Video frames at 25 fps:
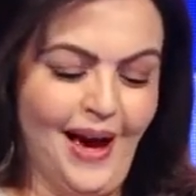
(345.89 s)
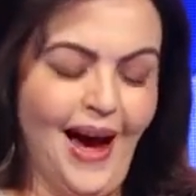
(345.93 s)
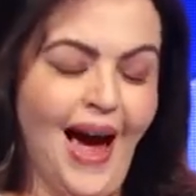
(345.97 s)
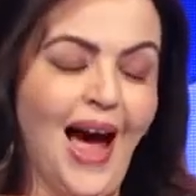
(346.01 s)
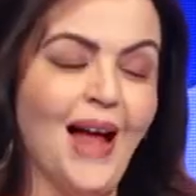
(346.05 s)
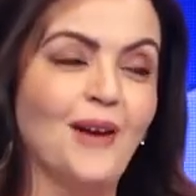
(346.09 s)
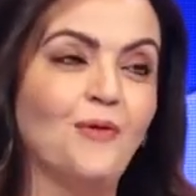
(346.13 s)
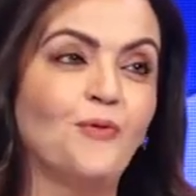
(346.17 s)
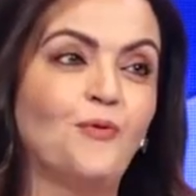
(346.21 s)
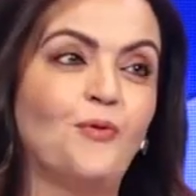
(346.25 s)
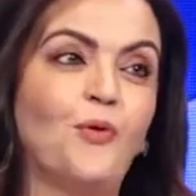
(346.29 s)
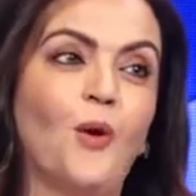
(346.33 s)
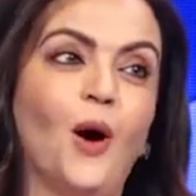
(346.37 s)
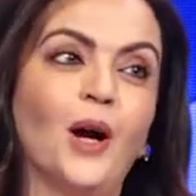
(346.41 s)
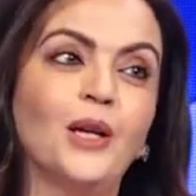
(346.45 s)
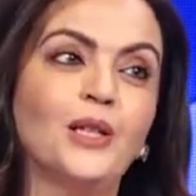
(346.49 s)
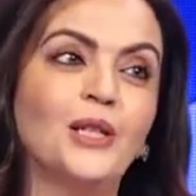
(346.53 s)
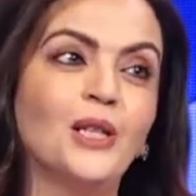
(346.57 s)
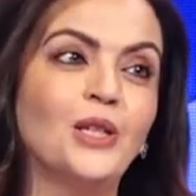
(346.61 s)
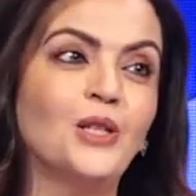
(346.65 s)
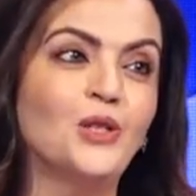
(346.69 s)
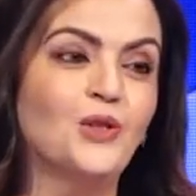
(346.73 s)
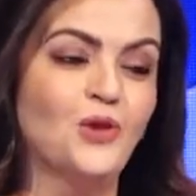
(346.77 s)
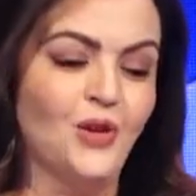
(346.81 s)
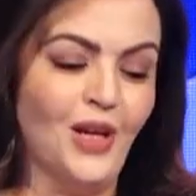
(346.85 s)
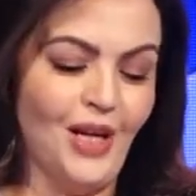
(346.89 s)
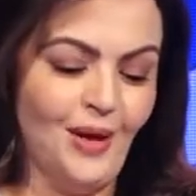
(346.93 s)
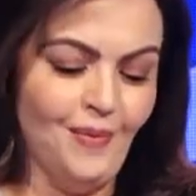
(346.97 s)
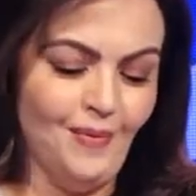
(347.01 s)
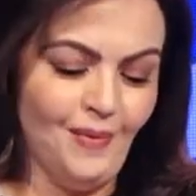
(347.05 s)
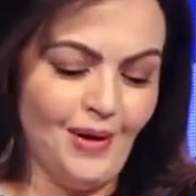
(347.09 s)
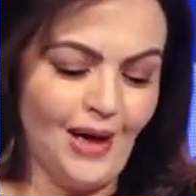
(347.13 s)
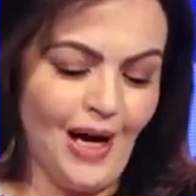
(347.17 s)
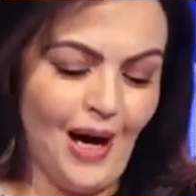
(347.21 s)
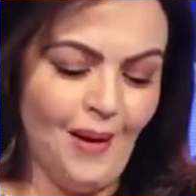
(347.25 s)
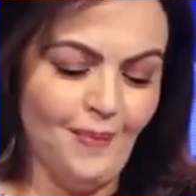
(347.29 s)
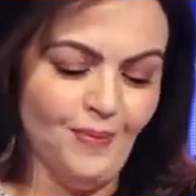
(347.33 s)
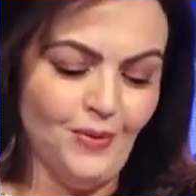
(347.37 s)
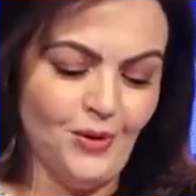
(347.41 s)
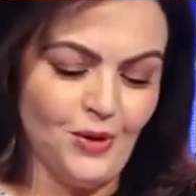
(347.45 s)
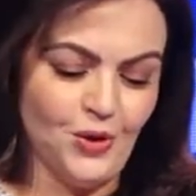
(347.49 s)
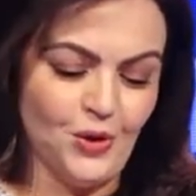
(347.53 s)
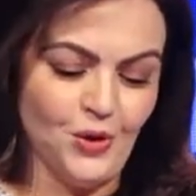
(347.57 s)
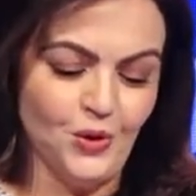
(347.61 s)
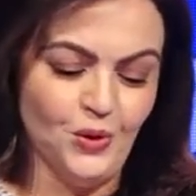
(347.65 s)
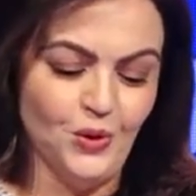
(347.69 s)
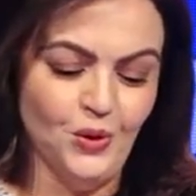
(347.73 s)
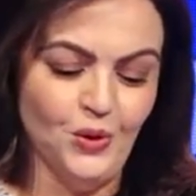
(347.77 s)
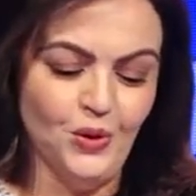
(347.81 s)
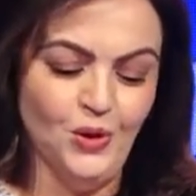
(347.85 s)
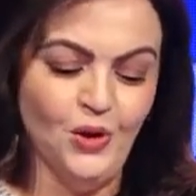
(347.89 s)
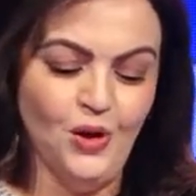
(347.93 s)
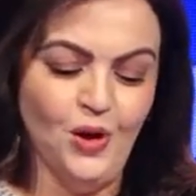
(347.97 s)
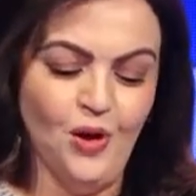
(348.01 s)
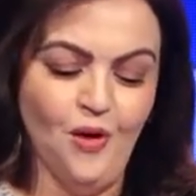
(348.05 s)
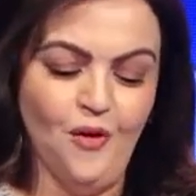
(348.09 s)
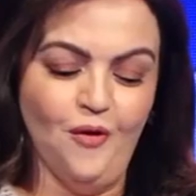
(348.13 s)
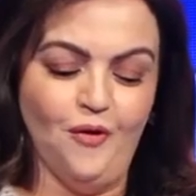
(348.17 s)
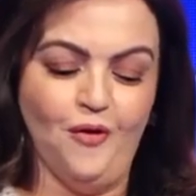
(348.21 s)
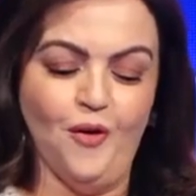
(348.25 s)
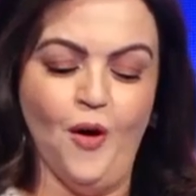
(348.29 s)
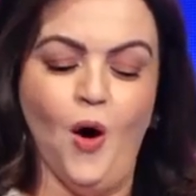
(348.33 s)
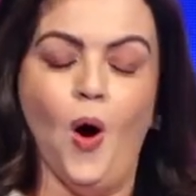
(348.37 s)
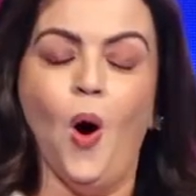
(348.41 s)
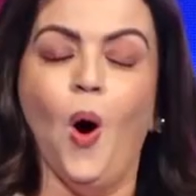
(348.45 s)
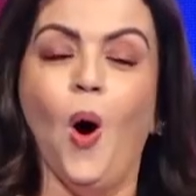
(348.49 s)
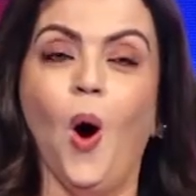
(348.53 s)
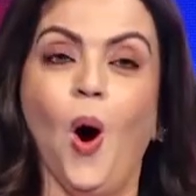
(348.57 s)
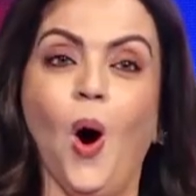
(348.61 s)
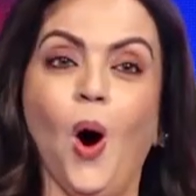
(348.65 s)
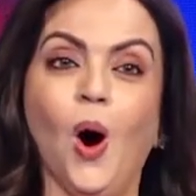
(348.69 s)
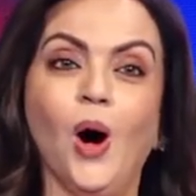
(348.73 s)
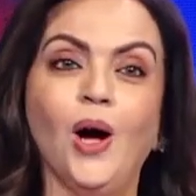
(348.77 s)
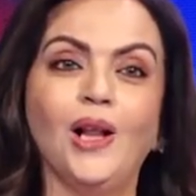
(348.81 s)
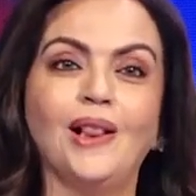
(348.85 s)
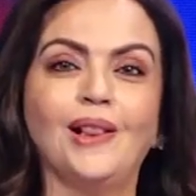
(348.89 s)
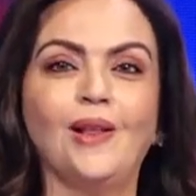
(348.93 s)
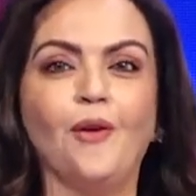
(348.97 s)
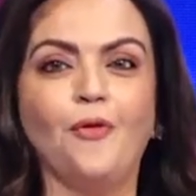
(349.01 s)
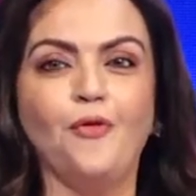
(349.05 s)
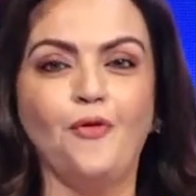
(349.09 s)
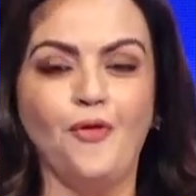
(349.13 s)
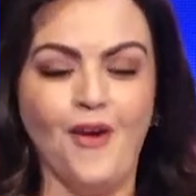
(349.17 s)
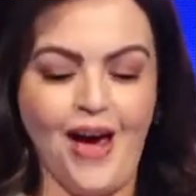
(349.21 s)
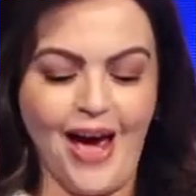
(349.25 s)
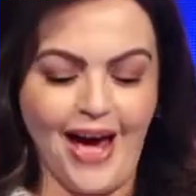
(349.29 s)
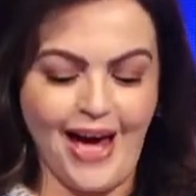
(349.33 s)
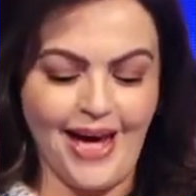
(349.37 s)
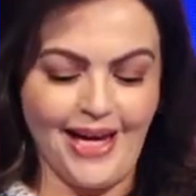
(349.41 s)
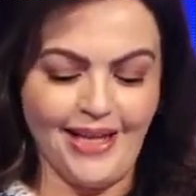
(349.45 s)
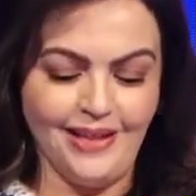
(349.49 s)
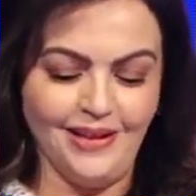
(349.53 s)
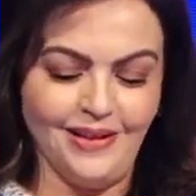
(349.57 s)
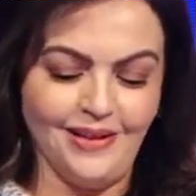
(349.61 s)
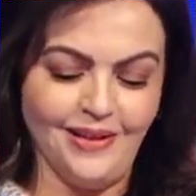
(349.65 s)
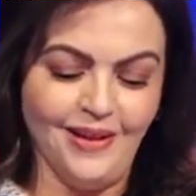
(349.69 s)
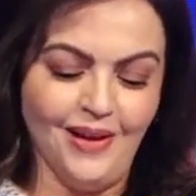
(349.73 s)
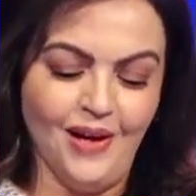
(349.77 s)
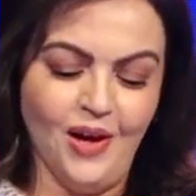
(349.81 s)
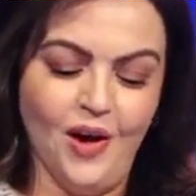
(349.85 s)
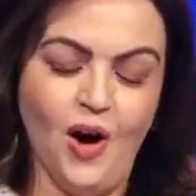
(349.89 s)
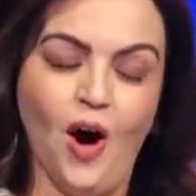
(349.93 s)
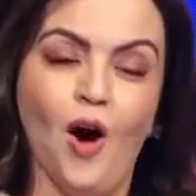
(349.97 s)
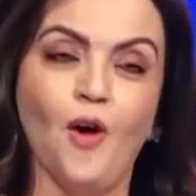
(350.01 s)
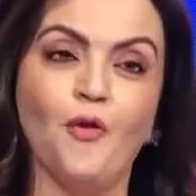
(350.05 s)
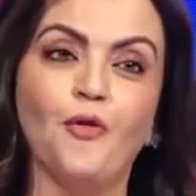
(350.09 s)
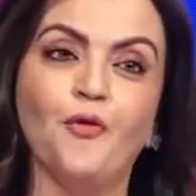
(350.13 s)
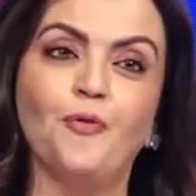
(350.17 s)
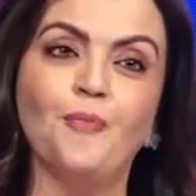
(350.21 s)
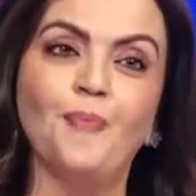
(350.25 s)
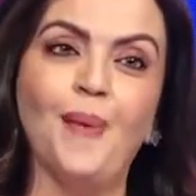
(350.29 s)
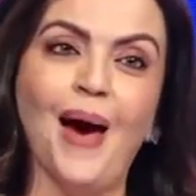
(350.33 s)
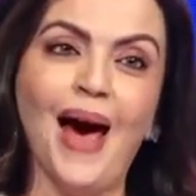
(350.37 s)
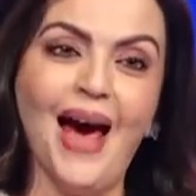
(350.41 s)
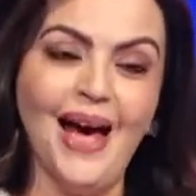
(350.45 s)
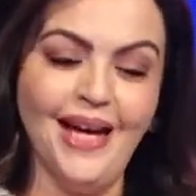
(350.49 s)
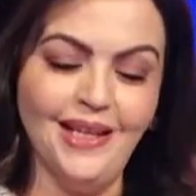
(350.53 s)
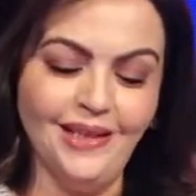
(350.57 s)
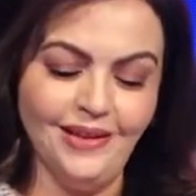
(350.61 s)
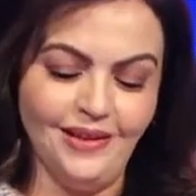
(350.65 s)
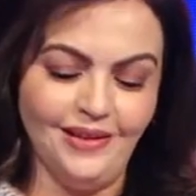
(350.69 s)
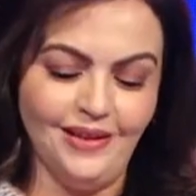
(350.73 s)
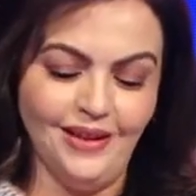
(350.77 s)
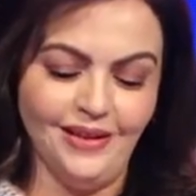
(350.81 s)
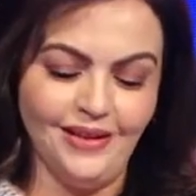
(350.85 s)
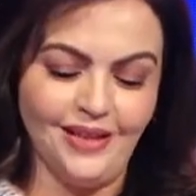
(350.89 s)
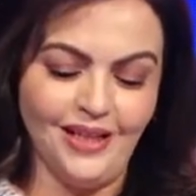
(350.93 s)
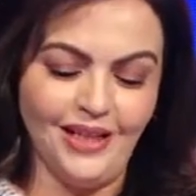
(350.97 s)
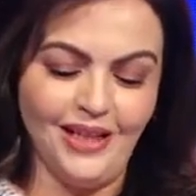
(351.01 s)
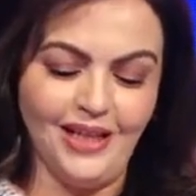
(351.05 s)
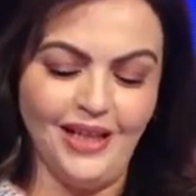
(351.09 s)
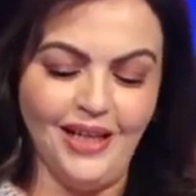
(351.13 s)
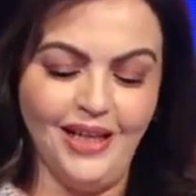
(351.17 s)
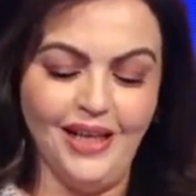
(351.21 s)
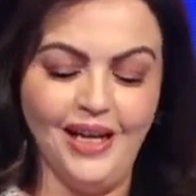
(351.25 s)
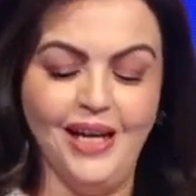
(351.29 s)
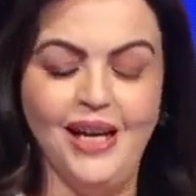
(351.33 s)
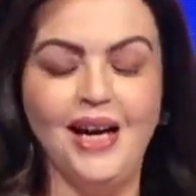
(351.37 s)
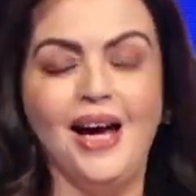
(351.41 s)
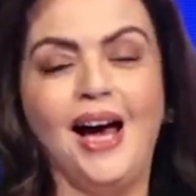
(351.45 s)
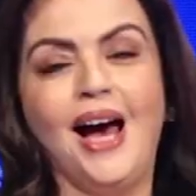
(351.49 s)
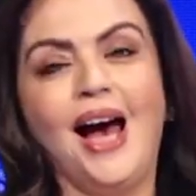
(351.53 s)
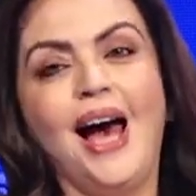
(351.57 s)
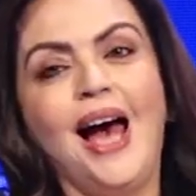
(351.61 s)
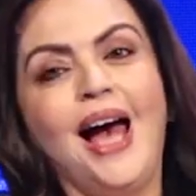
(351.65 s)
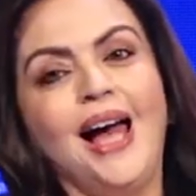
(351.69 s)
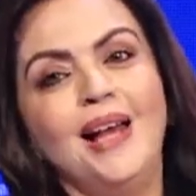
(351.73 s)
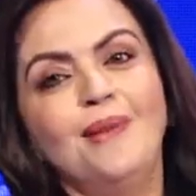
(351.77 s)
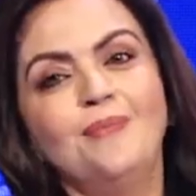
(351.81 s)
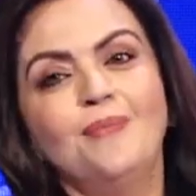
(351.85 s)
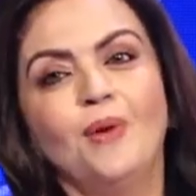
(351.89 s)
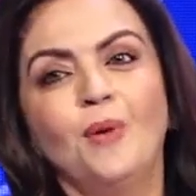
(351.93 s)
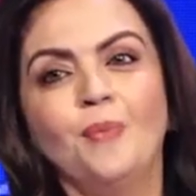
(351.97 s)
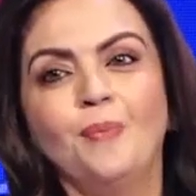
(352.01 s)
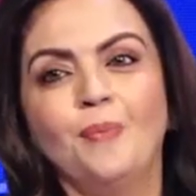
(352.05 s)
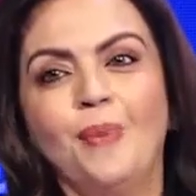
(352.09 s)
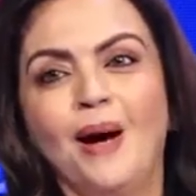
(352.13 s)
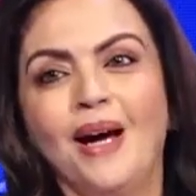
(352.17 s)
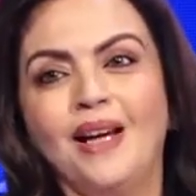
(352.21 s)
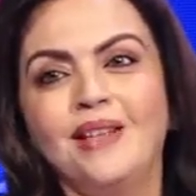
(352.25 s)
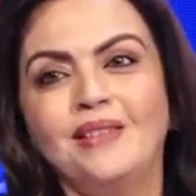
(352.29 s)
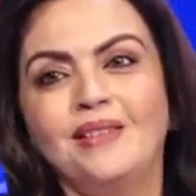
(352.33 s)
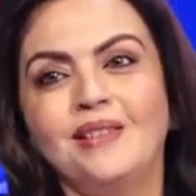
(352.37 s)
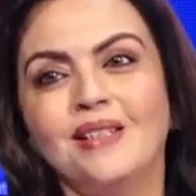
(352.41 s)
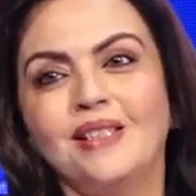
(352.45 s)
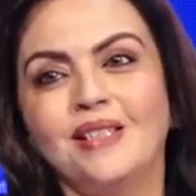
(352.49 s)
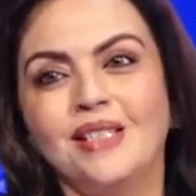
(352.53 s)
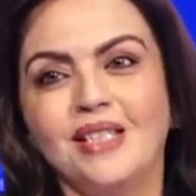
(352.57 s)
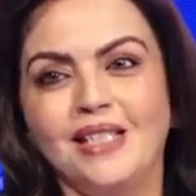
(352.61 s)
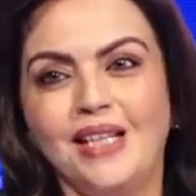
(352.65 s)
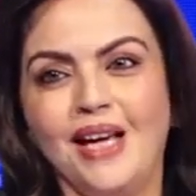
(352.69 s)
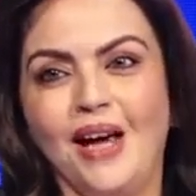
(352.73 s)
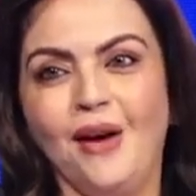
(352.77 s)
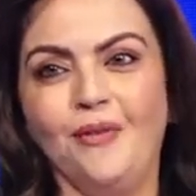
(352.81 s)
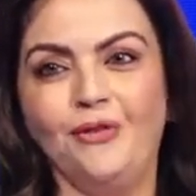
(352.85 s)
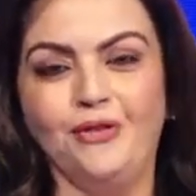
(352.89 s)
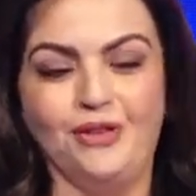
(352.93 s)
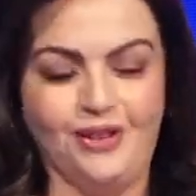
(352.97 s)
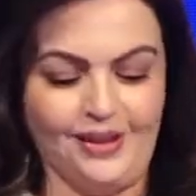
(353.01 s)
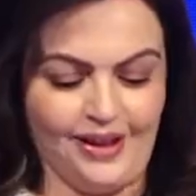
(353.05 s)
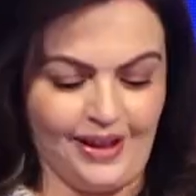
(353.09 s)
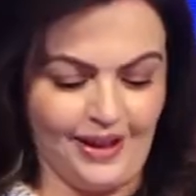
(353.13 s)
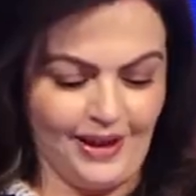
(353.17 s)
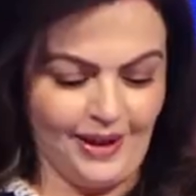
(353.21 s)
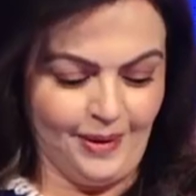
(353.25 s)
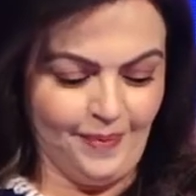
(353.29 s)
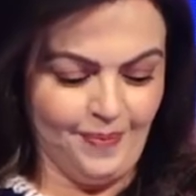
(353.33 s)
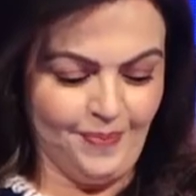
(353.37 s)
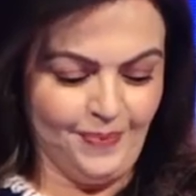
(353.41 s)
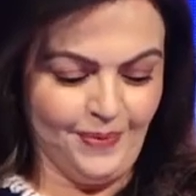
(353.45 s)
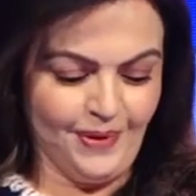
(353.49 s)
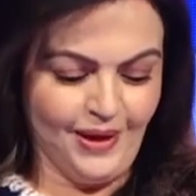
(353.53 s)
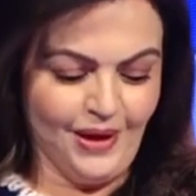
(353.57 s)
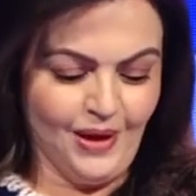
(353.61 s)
And what a dream come true for all the fans of Man City and Mumbai City FC.